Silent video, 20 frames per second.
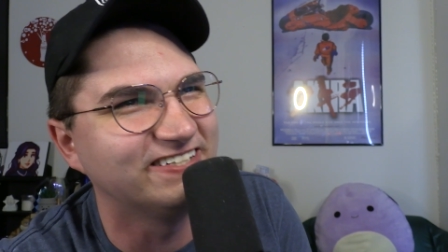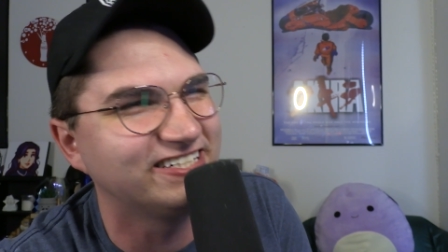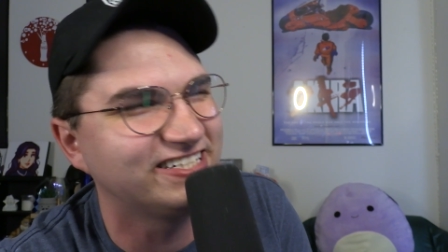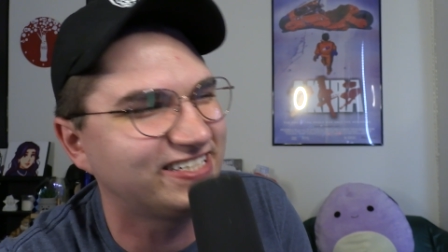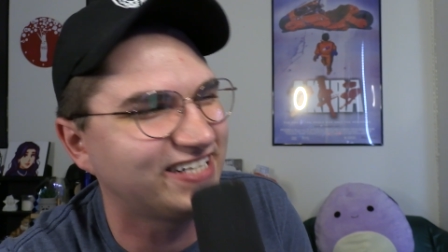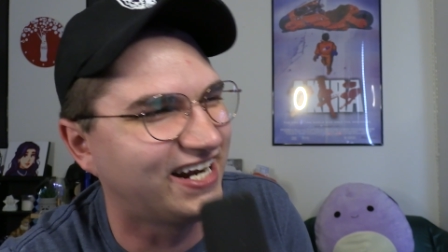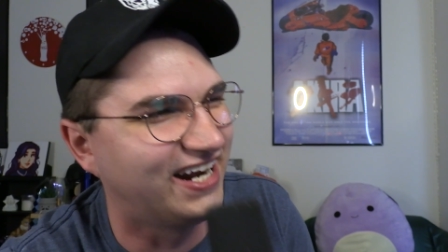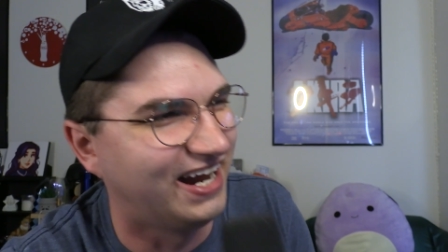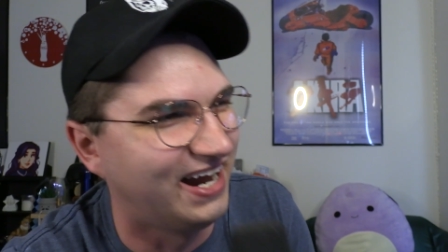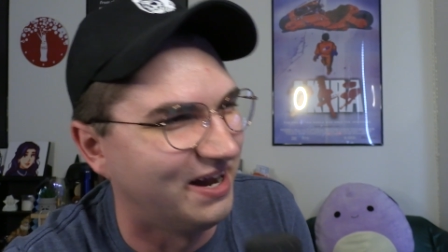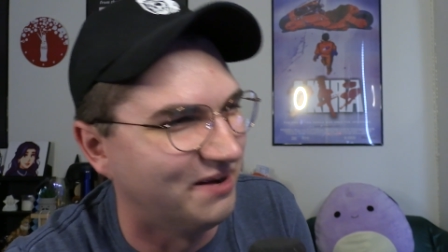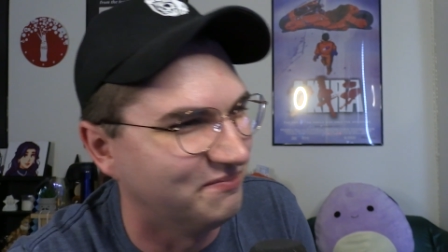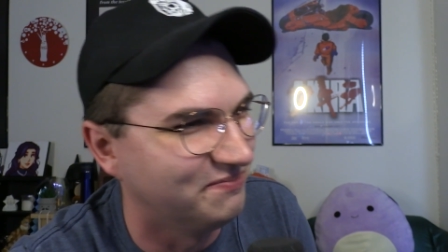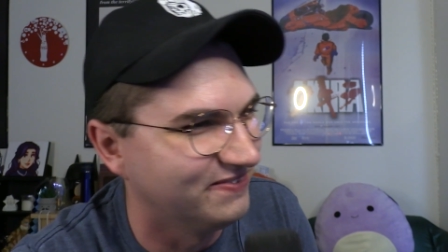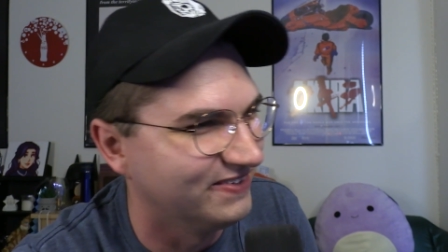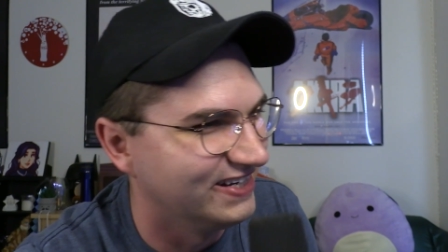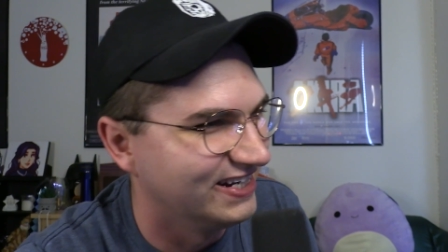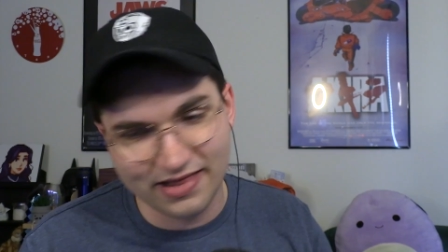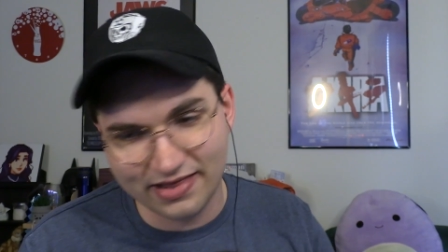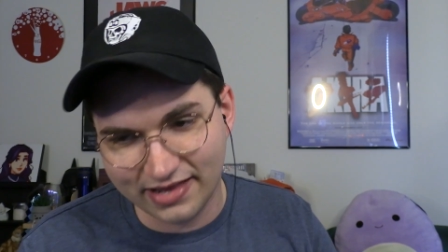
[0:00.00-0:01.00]
Shut
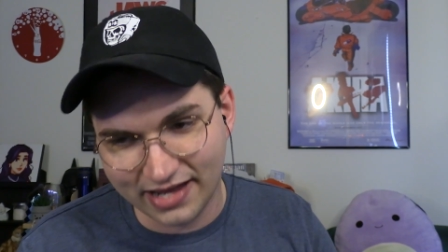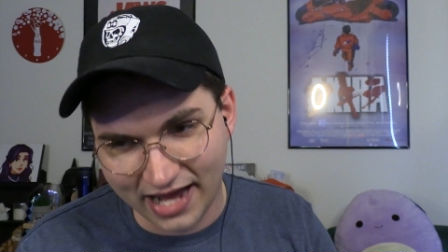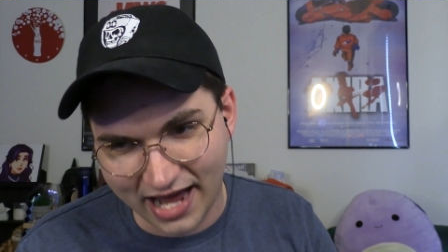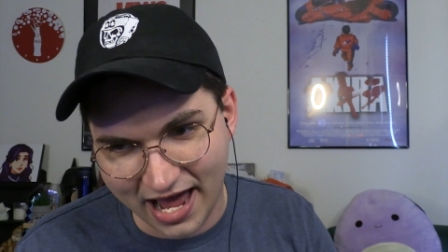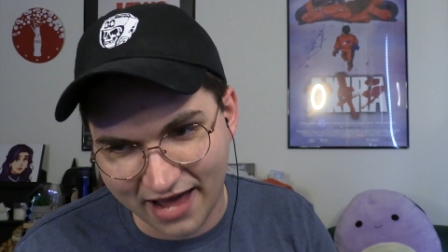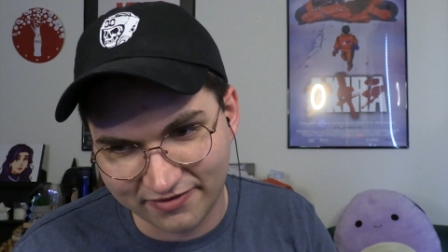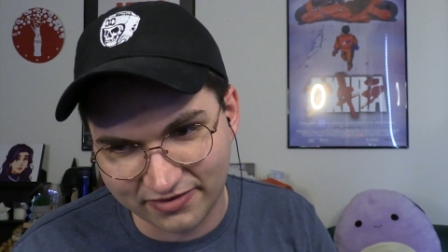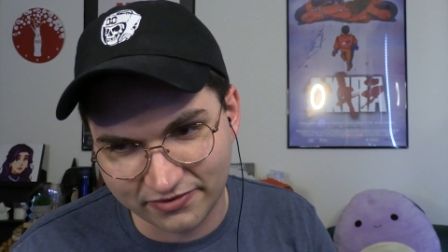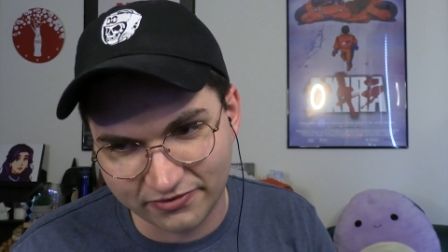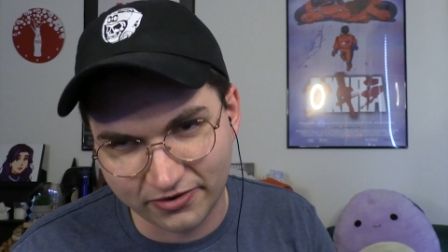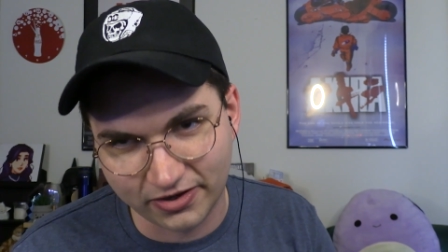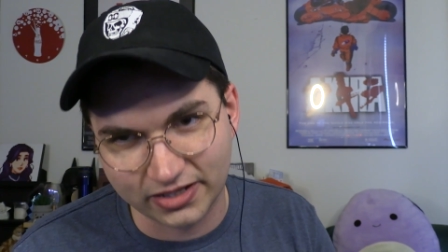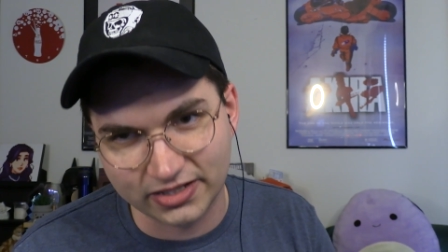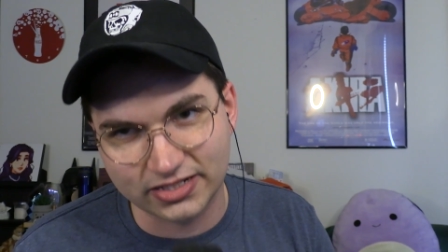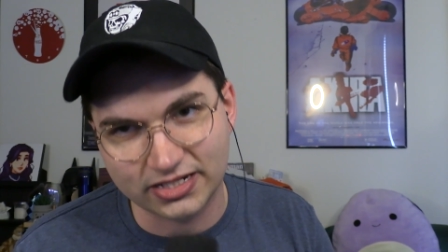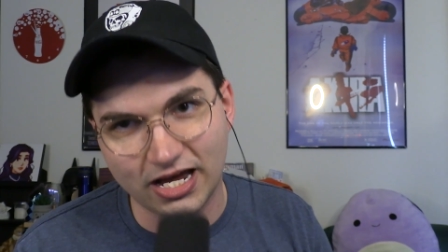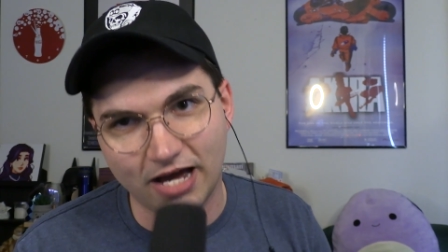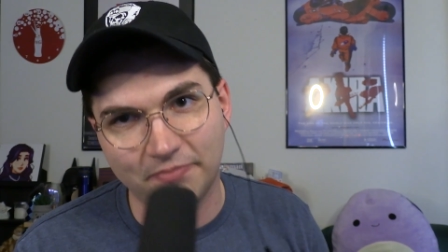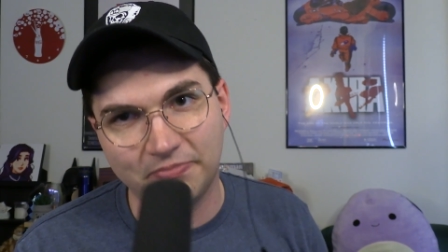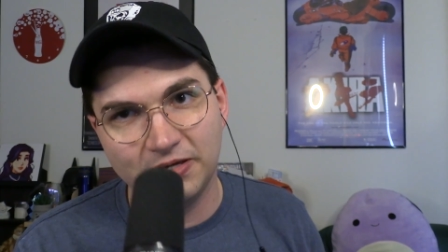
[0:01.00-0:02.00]
up. I think I have to
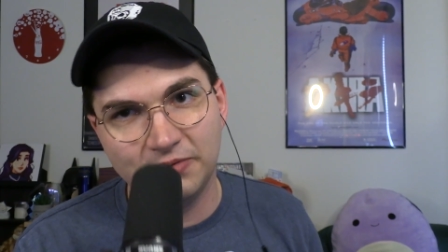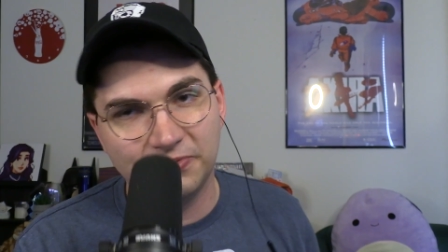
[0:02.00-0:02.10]
fucking stop.